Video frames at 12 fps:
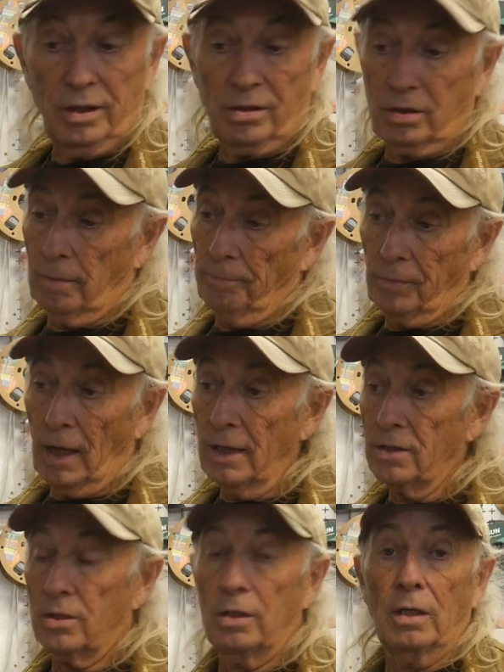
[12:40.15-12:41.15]
it's
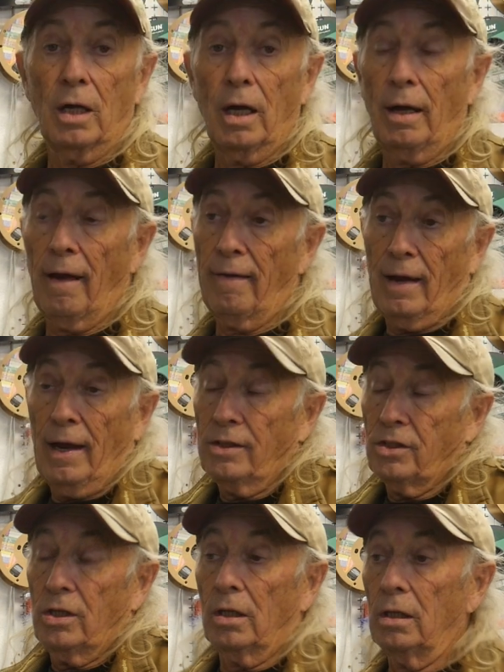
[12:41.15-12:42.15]
I see I, I
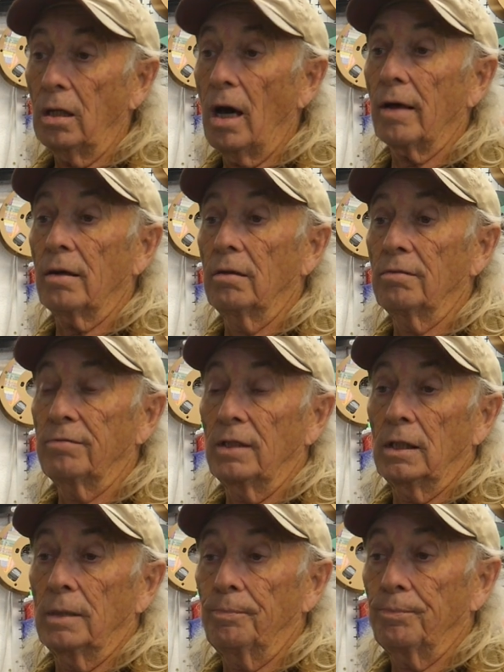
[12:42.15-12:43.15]
see a lot of
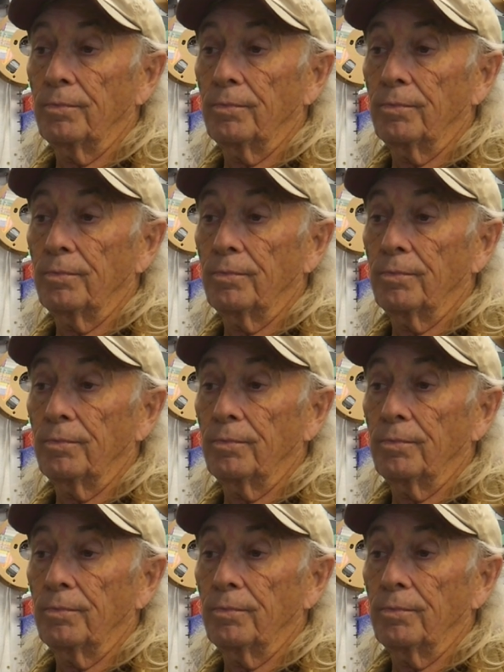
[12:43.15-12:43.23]
uh,